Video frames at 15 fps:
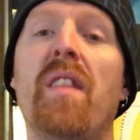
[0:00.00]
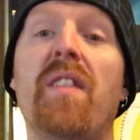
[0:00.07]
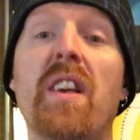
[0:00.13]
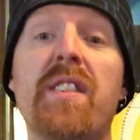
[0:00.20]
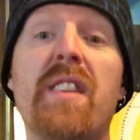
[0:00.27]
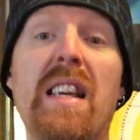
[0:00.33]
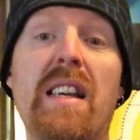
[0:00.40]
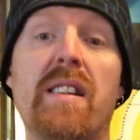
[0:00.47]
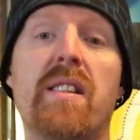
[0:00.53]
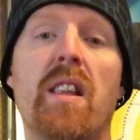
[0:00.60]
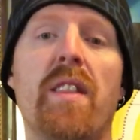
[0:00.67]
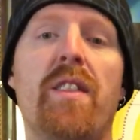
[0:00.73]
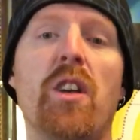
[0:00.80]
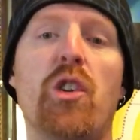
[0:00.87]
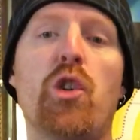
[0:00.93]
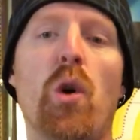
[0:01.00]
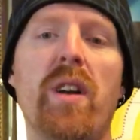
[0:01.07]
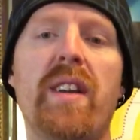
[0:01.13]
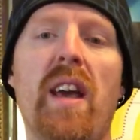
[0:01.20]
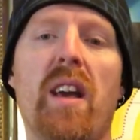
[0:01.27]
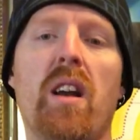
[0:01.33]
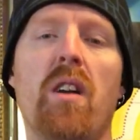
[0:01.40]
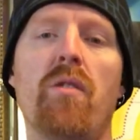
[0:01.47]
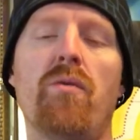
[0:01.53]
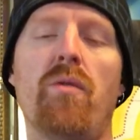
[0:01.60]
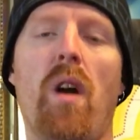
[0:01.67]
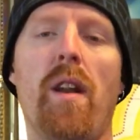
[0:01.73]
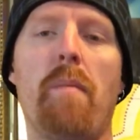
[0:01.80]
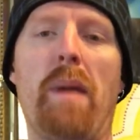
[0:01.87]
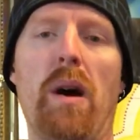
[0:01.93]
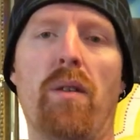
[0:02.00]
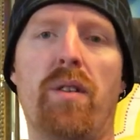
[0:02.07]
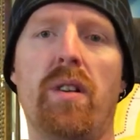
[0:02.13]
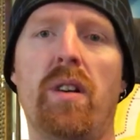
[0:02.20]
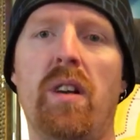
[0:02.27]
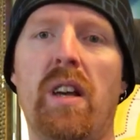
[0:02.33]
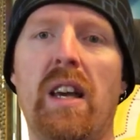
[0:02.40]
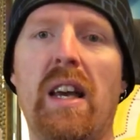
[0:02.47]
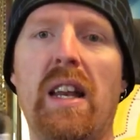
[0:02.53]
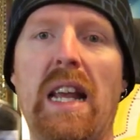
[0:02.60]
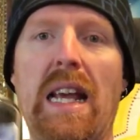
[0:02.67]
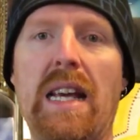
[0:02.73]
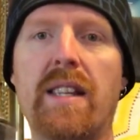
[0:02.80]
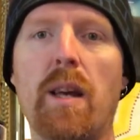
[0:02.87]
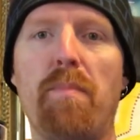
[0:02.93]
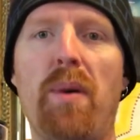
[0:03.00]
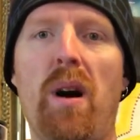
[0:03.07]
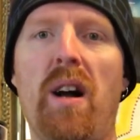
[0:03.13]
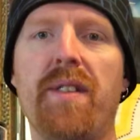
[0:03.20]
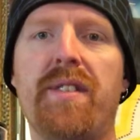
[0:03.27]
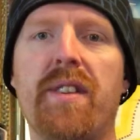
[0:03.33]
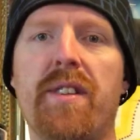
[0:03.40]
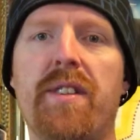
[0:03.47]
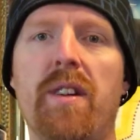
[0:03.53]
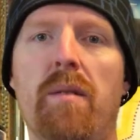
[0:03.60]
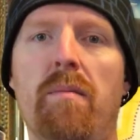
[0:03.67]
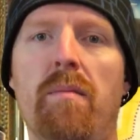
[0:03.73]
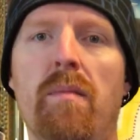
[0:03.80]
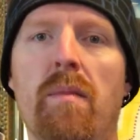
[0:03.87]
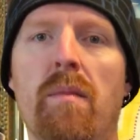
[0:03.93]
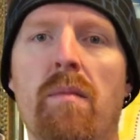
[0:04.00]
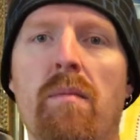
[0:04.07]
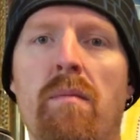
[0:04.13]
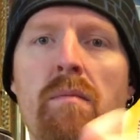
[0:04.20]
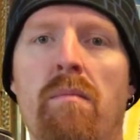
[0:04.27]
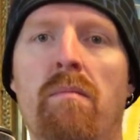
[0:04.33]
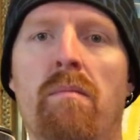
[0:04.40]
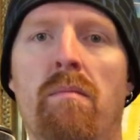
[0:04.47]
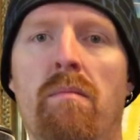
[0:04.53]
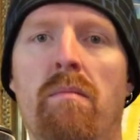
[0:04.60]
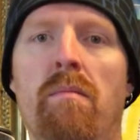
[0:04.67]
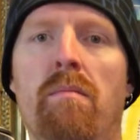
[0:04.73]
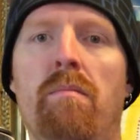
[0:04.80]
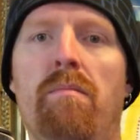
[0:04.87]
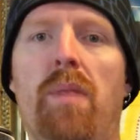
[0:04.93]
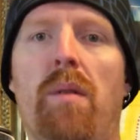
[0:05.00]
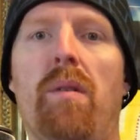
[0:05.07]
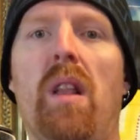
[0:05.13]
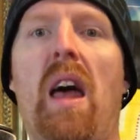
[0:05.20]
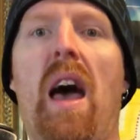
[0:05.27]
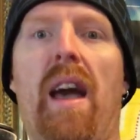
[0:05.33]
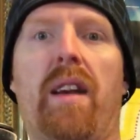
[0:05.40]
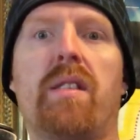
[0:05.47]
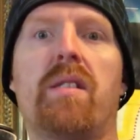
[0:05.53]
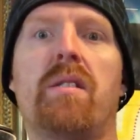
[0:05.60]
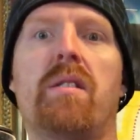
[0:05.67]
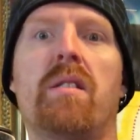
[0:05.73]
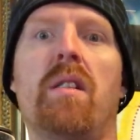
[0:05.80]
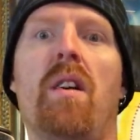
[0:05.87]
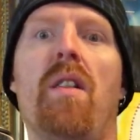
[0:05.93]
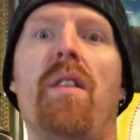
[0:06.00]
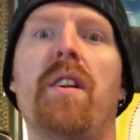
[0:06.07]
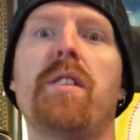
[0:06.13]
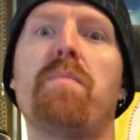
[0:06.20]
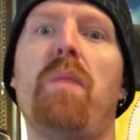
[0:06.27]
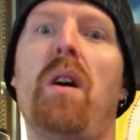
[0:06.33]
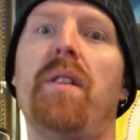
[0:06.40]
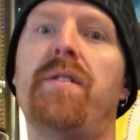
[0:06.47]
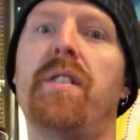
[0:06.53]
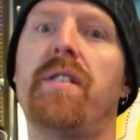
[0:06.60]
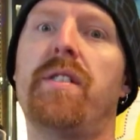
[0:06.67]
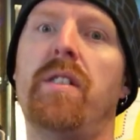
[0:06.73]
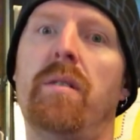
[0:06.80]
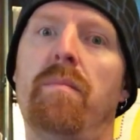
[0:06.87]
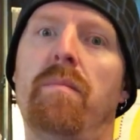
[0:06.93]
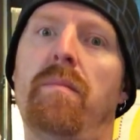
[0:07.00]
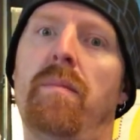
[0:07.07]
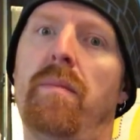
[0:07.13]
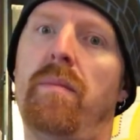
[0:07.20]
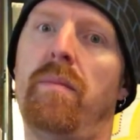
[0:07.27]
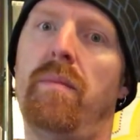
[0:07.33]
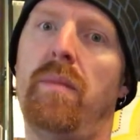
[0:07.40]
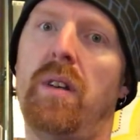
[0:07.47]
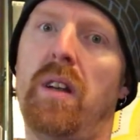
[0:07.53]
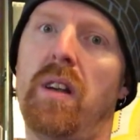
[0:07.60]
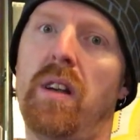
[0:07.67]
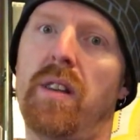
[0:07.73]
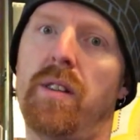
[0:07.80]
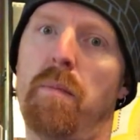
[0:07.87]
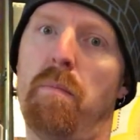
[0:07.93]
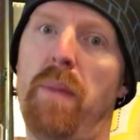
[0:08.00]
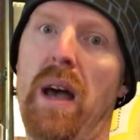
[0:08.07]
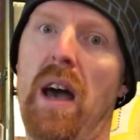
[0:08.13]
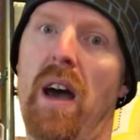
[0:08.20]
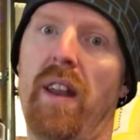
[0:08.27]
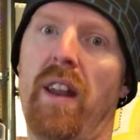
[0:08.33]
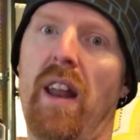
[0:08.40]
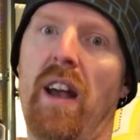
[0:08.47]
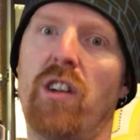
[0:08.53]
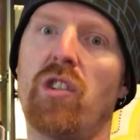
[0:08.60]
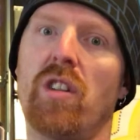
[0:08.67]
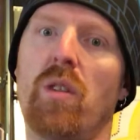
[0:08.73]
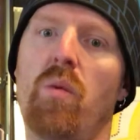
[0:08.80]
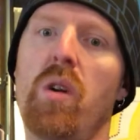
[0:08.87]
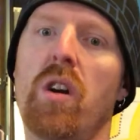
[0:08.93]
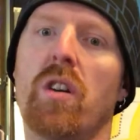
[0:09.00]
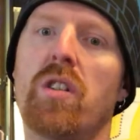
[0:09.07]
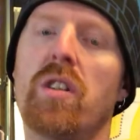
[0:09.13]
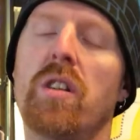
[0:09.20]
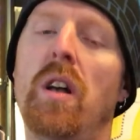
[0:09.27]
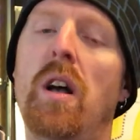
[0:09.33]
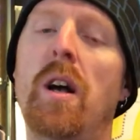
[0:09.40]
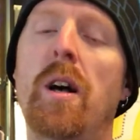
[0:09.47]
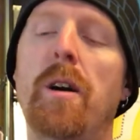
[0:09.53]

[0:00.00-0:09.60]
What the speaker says: This is the Joyetech Runabout. It is a pod system, but relax. This pod system isn't bad. It actually works.